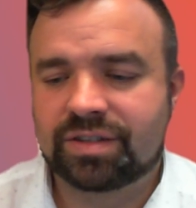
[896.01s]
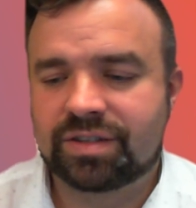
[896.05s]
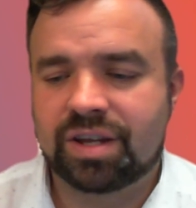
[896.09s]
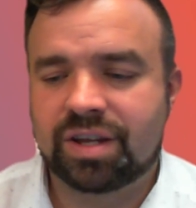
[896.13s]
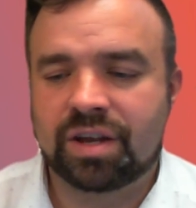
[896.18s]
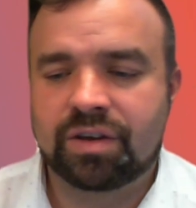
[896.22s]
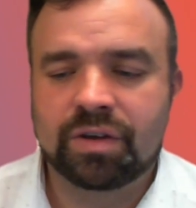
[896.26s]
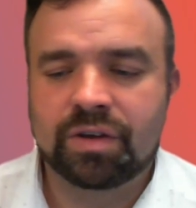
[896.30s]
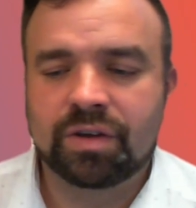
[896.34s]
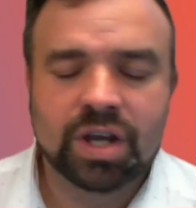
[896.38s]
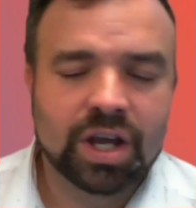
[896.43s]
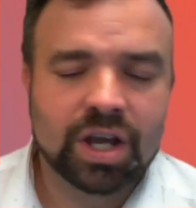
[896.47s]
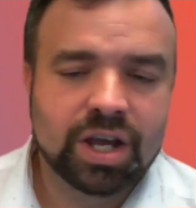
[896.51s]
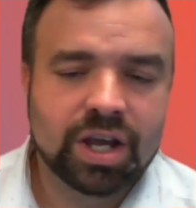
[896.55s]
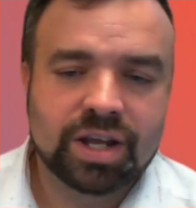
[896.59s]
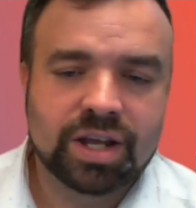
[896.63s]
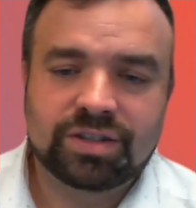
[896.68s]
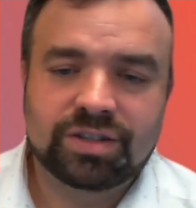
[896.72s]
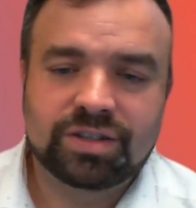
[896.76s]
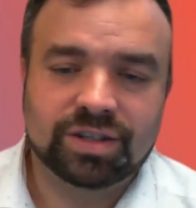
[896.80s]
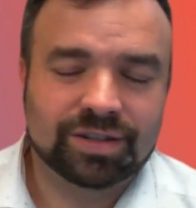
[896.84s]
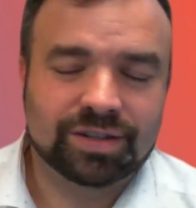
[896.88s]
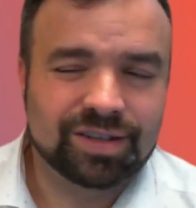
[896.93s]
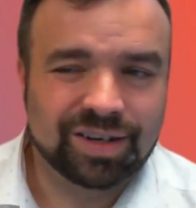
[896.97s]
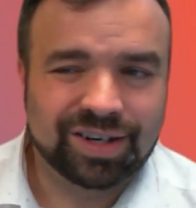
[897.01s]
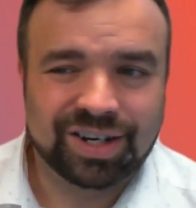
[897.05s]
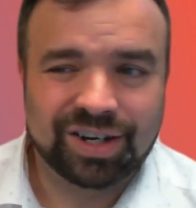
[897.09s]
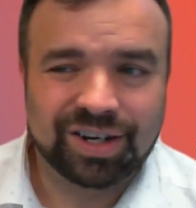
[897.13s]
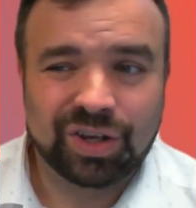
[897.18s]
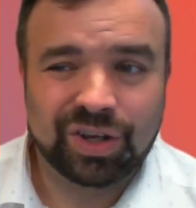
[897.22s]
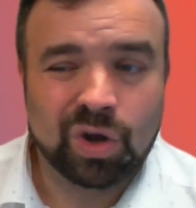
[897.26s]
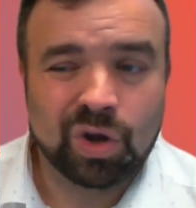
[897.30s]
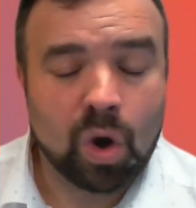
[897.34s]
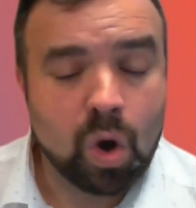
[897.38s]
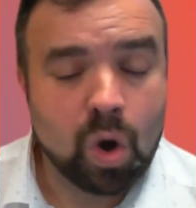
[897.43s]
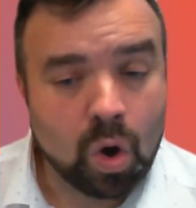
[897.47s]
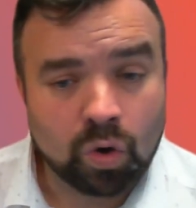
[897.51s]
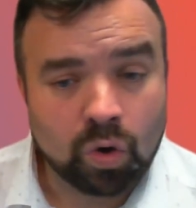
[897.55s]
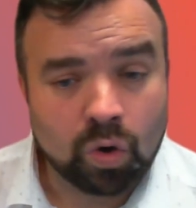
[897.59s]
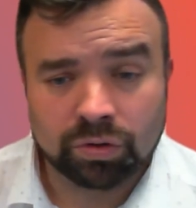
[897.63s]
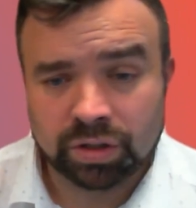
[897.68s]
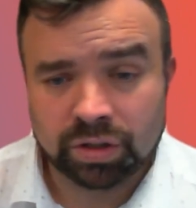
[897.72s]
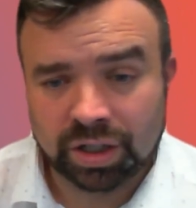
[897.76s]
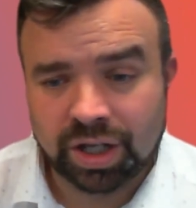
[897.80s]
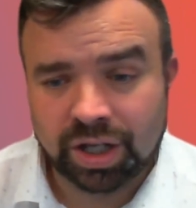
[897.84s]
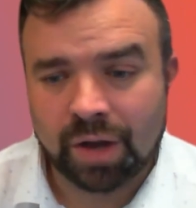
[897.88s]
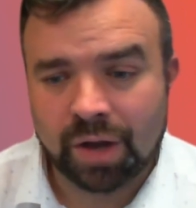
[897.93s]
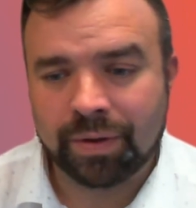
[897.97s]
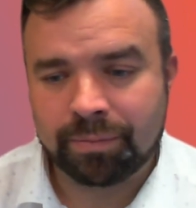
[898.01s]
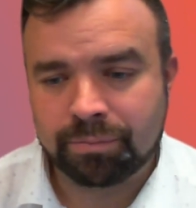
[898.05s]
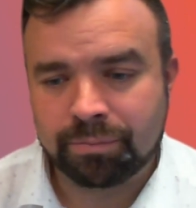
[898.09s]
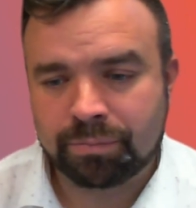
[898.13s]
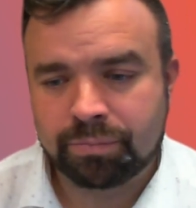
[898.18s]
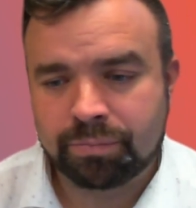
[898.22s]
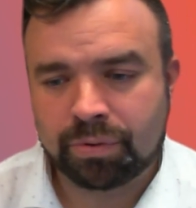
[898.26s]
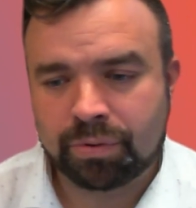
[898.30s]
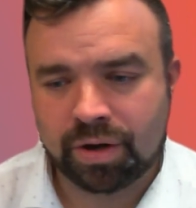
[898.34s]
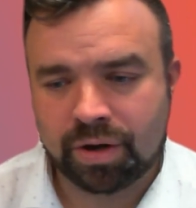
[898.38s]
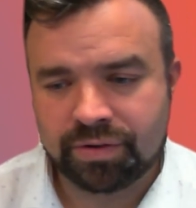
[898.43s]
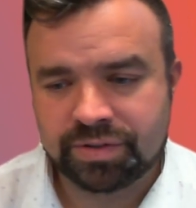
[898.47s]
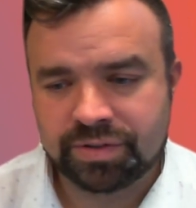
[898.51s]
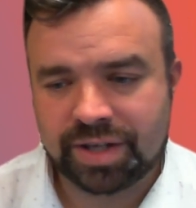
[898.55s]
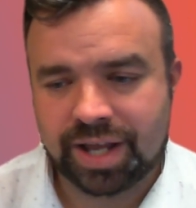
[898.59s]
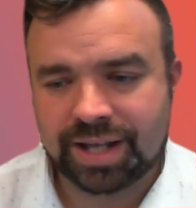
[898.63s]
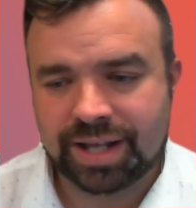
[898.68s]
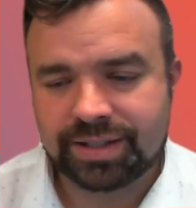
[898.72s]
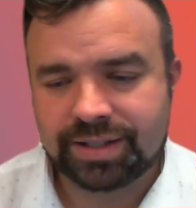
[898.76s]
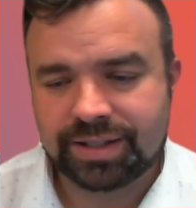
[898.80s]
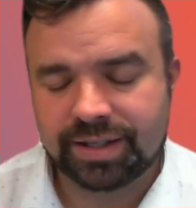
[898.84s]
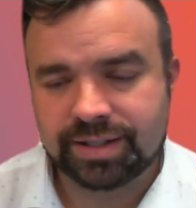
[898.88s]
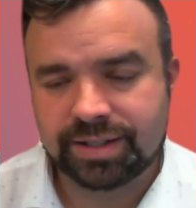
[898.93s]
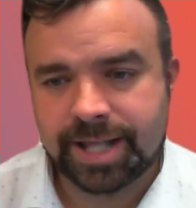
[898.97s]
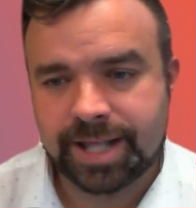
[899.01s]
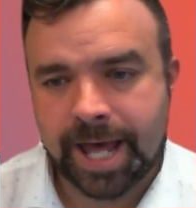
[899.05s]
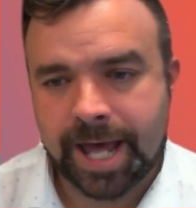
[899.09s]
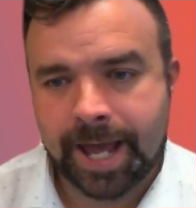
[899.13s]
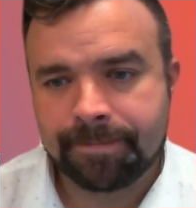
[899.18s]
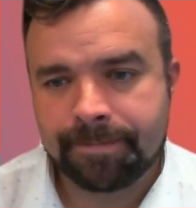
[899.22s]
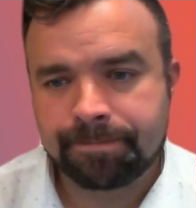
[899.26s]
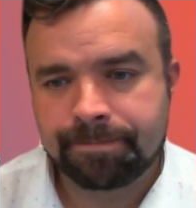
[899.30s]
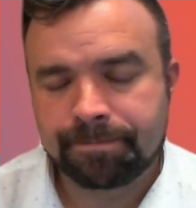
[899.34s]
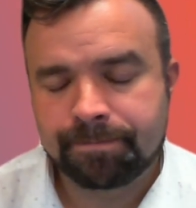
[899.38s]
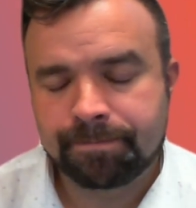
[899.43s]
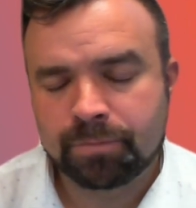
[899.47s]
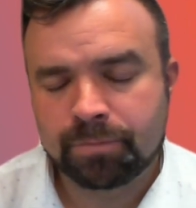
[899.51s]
So just looking at your ongoing processes there.